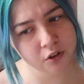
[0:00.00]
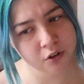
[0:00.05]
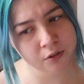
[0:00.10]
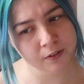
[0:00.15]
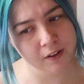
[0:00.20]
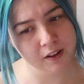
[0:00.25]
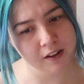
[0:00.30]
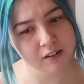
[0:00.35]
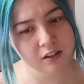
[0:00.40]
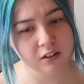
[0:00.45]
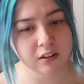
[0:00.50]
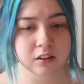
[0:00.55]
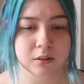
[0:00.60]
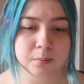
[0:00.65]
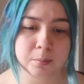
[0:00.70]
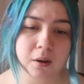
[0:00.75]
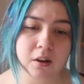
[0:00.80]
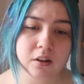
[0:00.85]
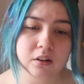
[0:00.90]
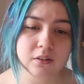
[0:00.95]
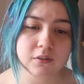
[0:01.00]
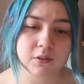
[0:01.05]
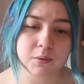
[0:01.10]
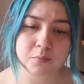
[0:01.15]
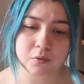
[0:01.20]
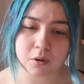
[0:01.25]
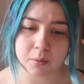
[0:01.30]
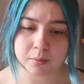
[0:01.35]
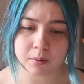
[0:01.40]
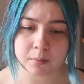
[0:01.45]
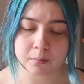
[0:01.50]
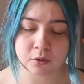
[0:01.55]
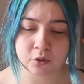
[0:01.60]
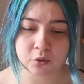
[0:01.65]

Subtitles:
offer to dispose of a problem